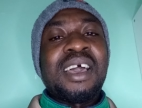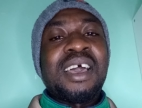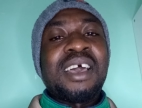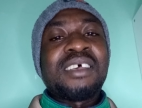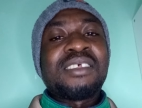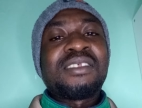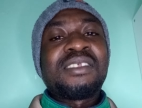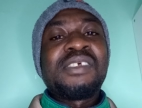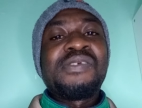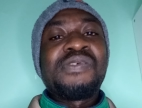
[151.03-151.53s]

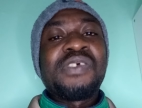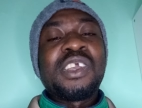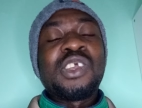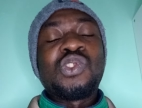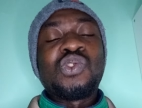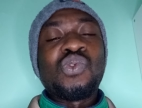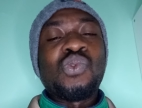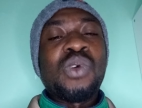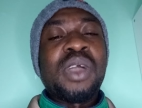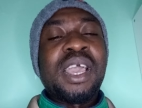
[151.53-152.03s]
as if
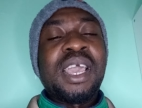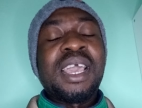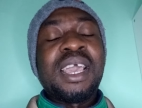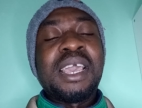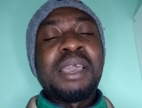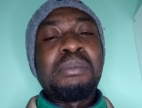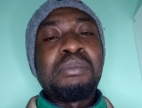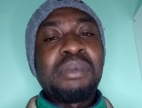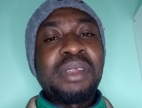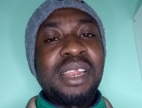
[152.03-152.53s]
it were
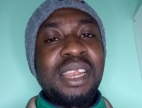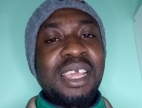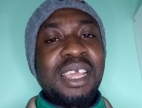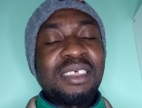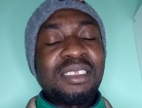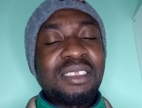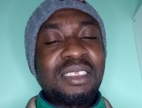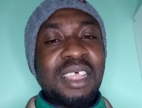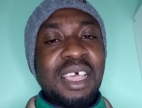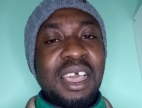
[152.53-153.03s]
a
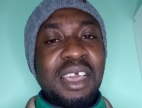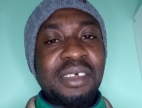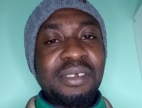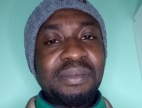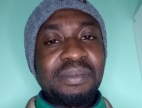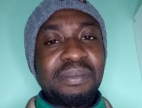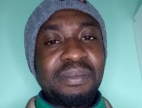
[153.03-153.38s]
brilliant star,